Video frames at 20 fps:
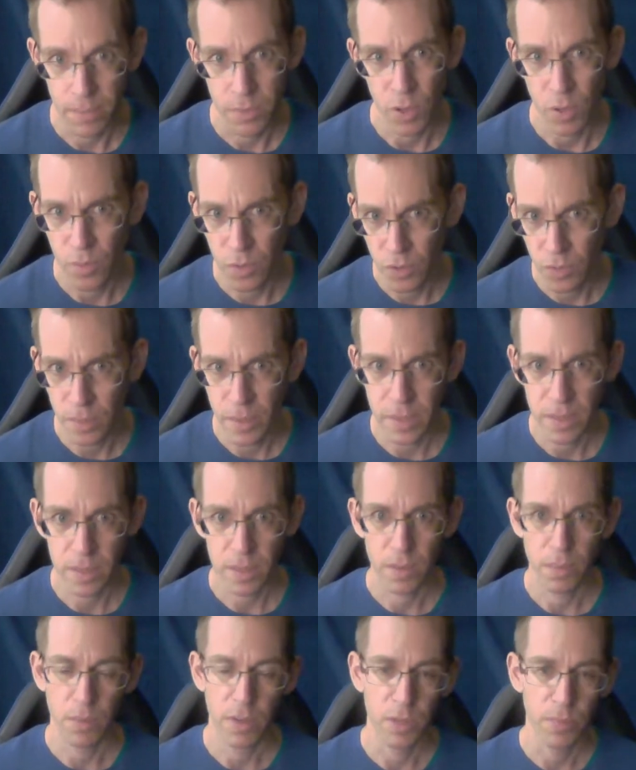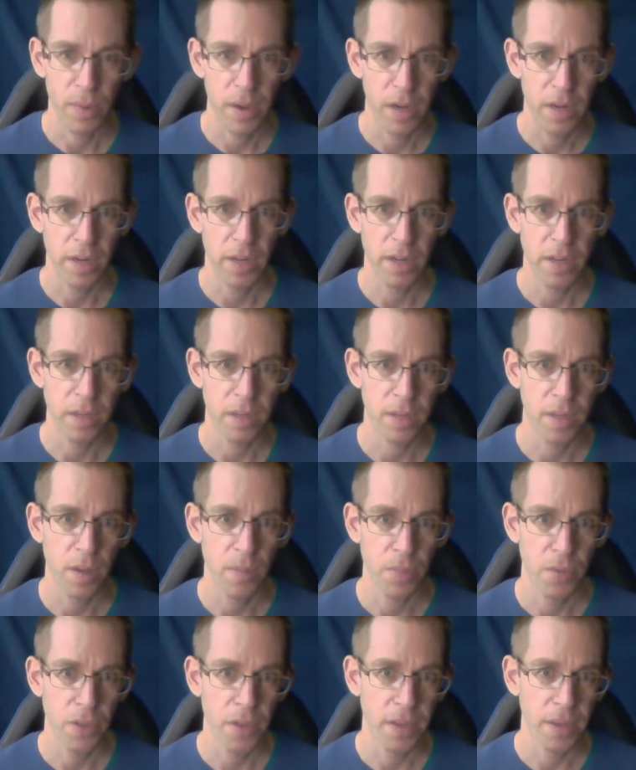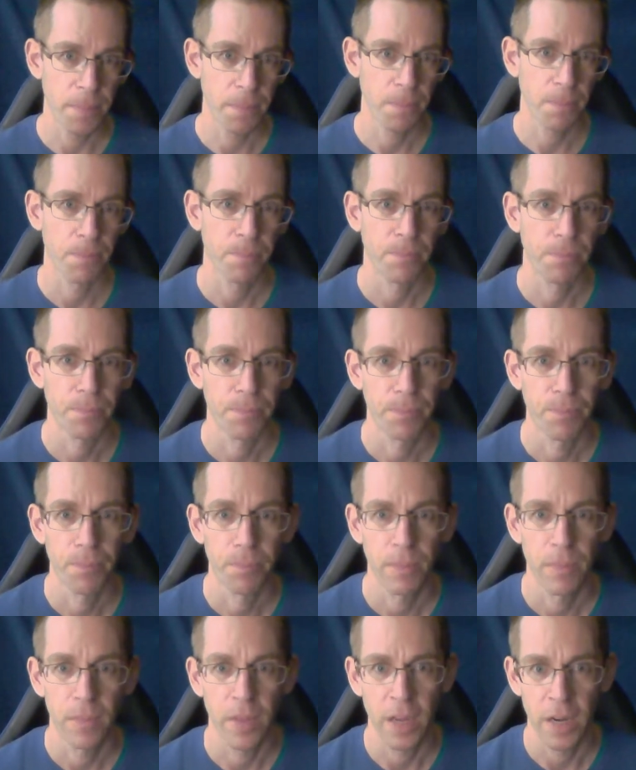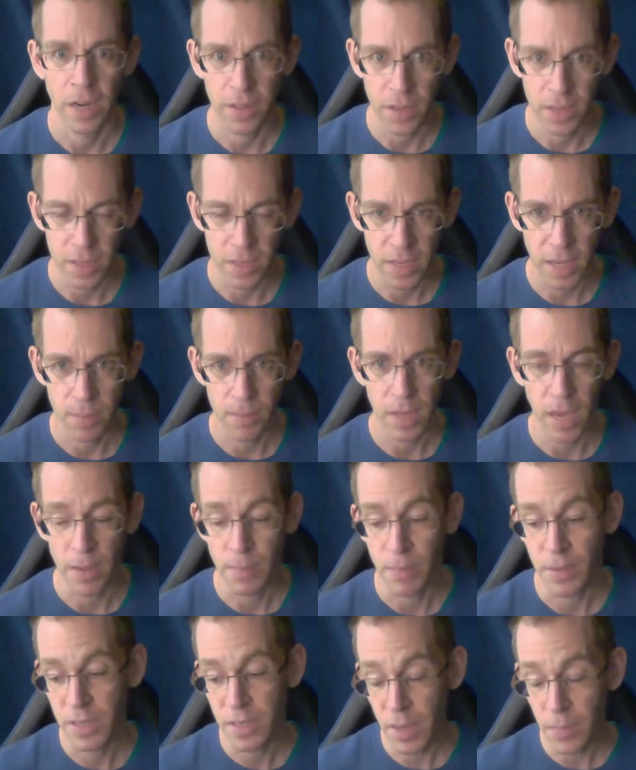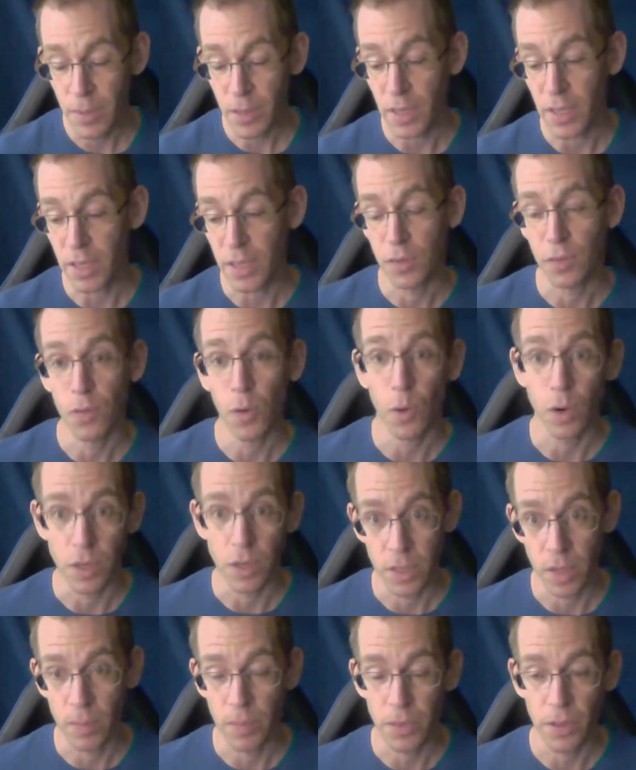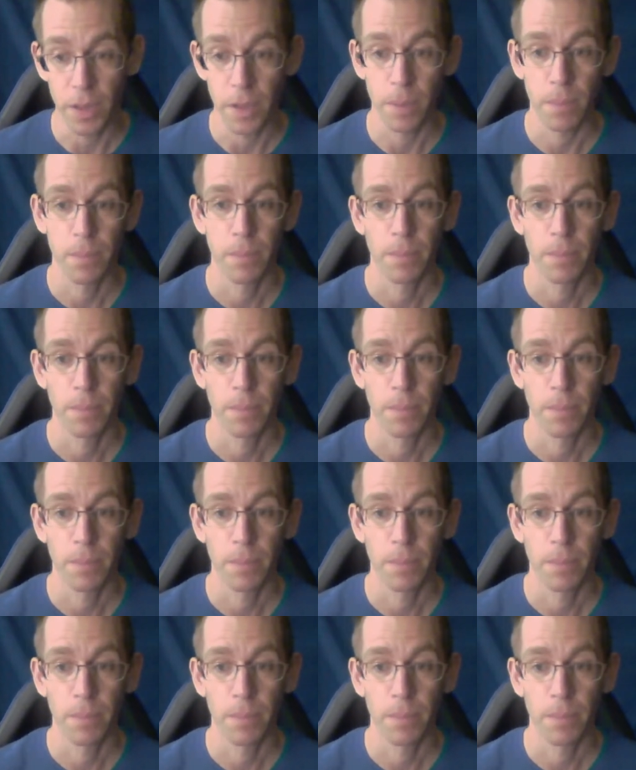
So movements responding to something, and at the same time a stimulus for something.